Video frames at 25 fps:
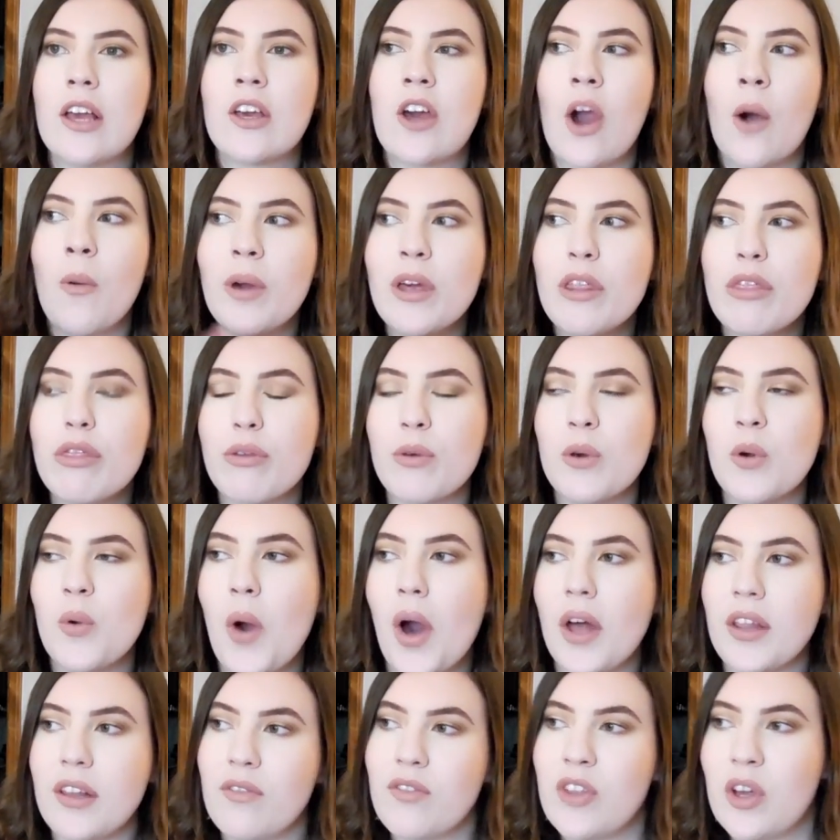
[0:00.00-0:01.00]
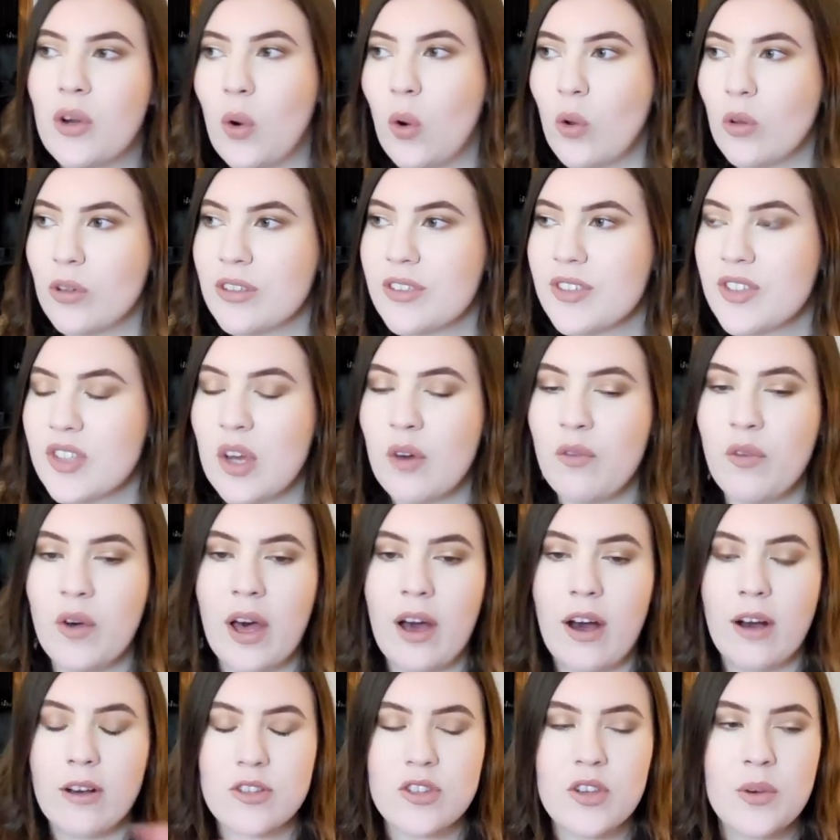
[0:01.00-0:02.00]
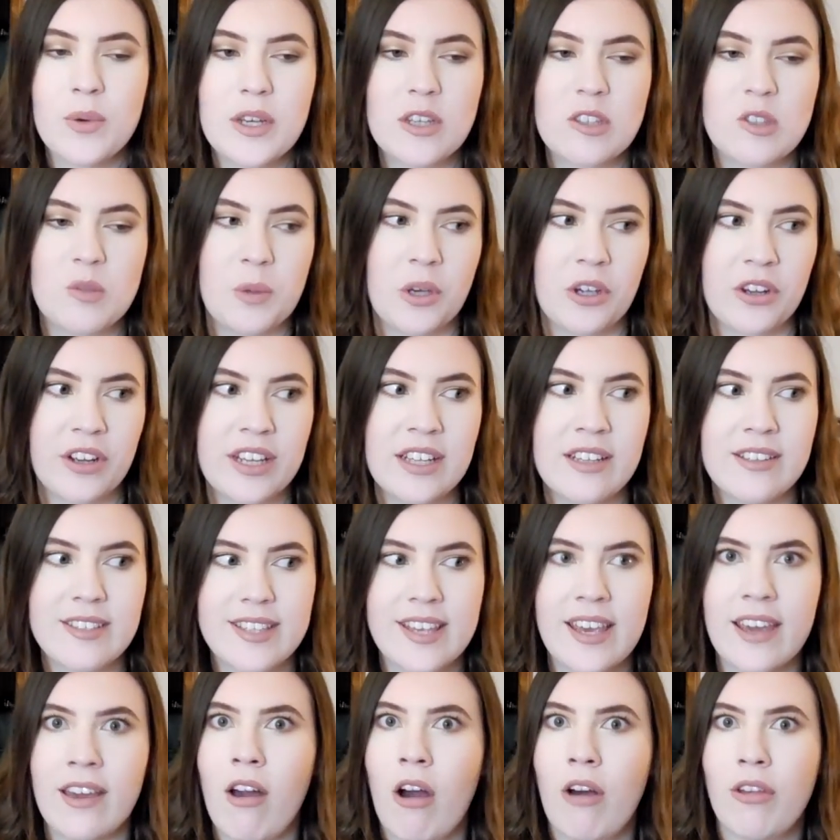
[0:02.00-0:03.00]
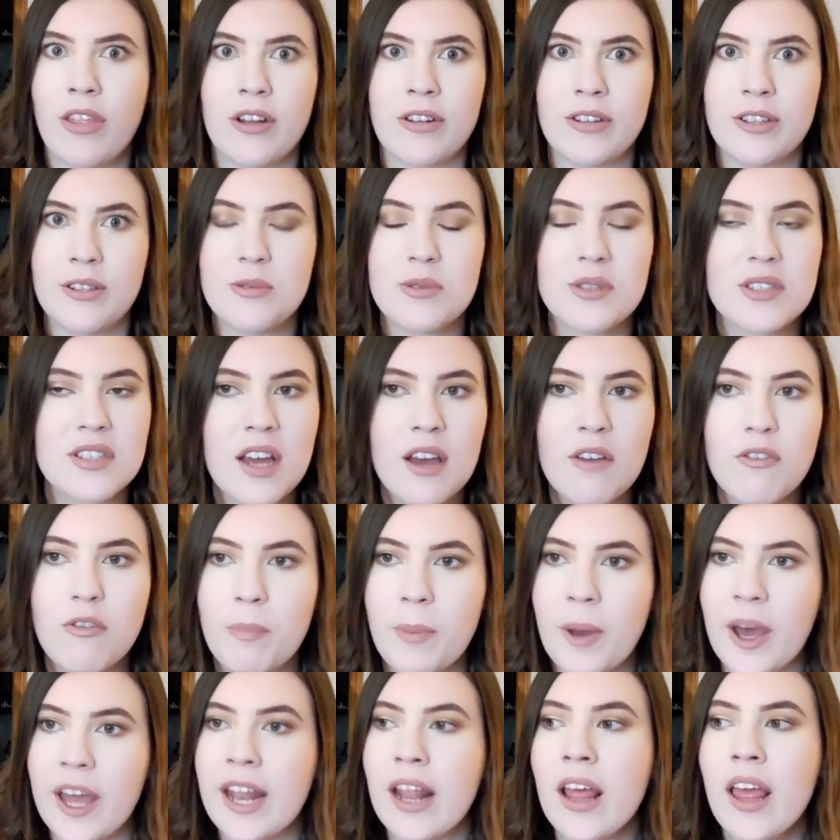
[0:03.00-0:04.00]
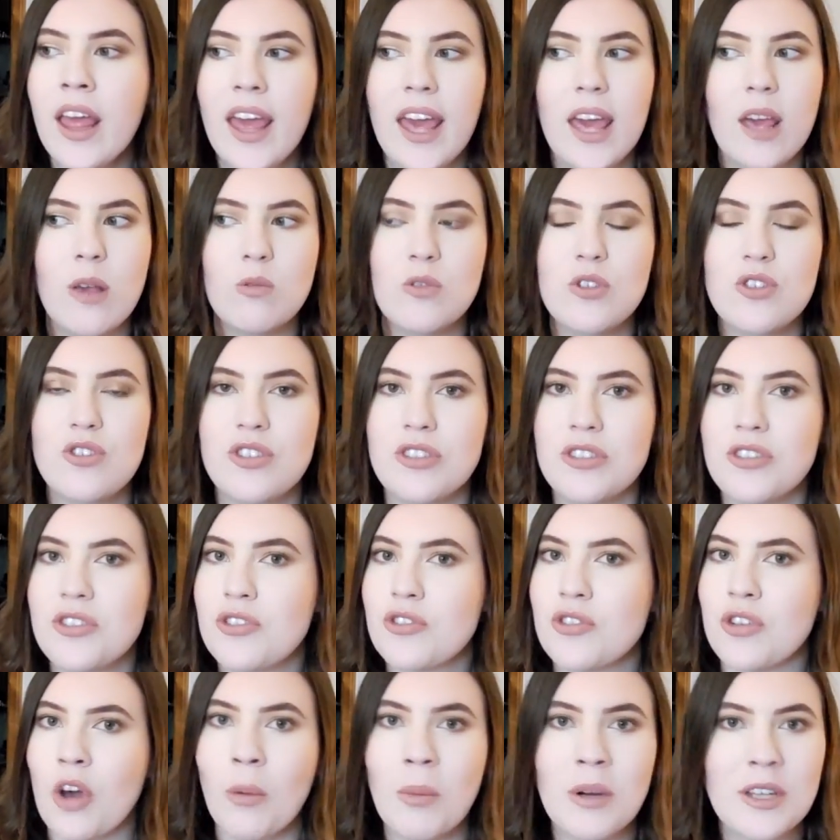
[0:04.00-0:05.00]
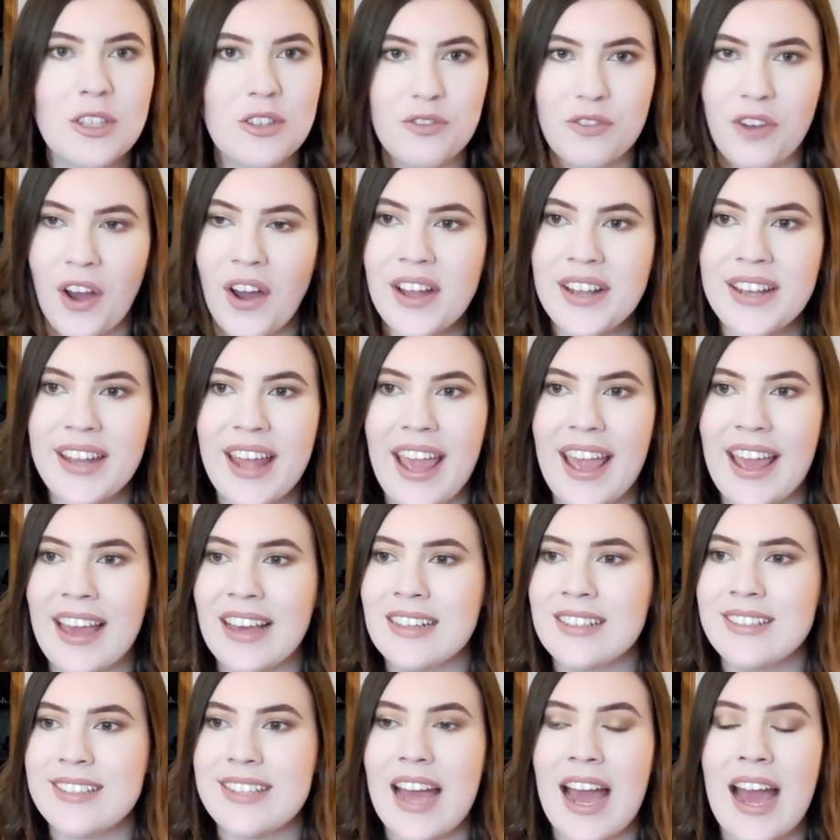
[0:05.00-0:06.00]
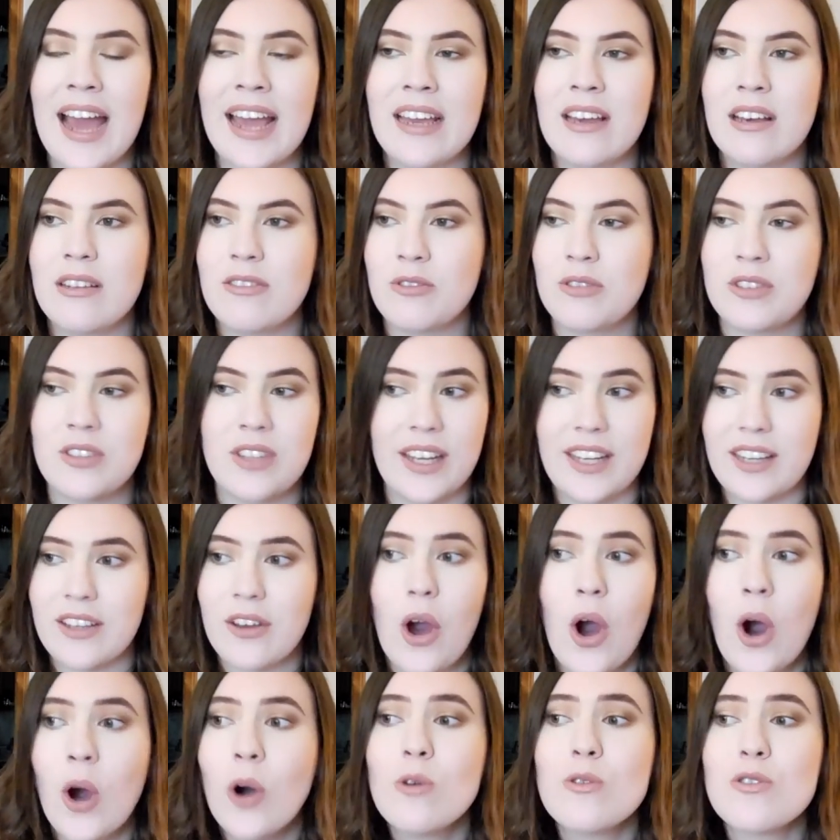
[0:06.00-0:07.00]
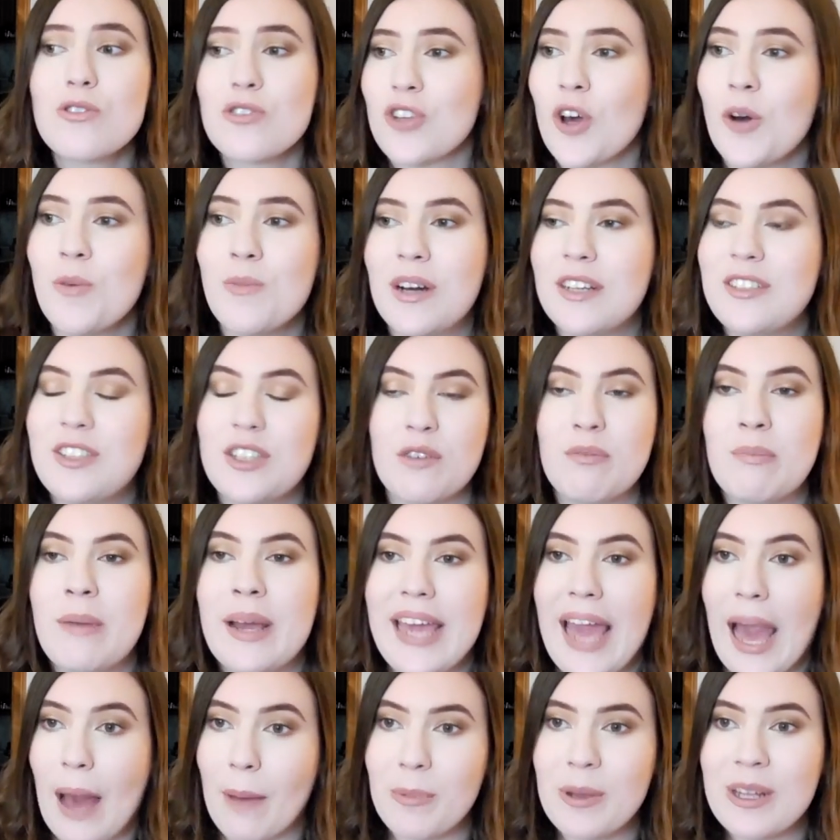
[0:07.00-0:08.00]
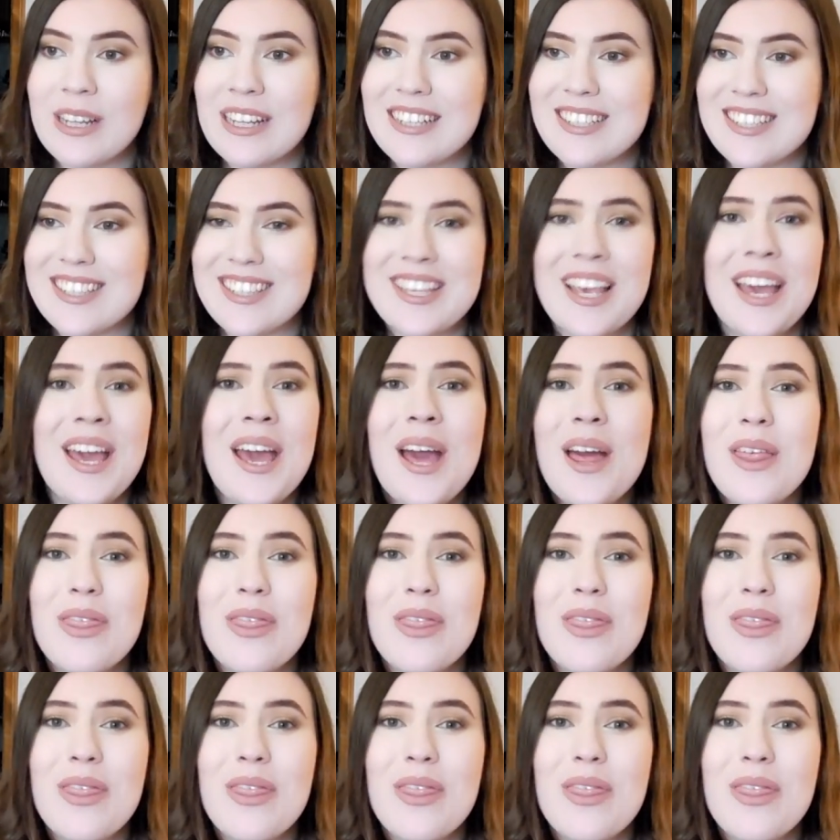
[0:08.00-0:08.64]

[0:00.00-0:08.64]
going through all of their older stuff while also experiencing all their new stuff, but it was just so much fun, and I was like, oh, so much of my happiness